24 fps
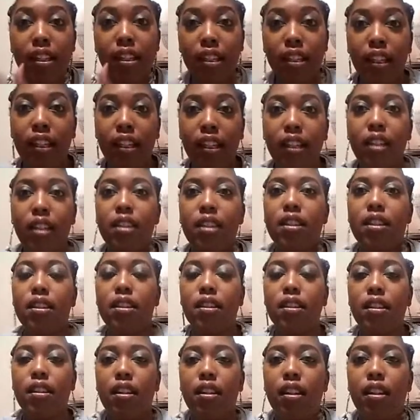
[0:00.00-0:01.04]
kids' kids,
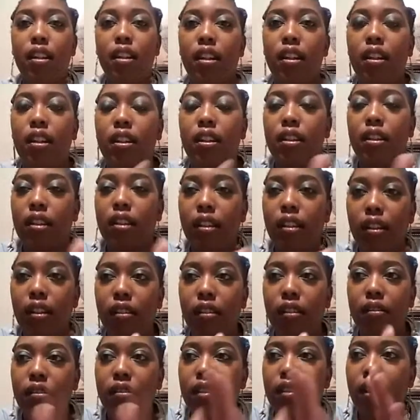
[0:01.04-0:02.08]
you
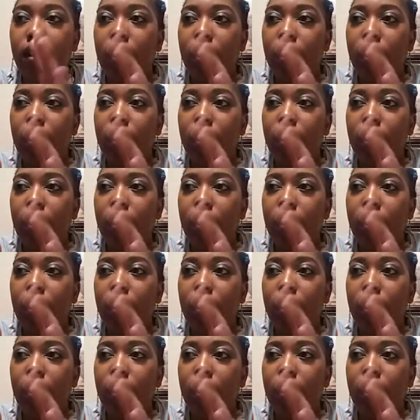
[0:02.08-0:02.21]
know?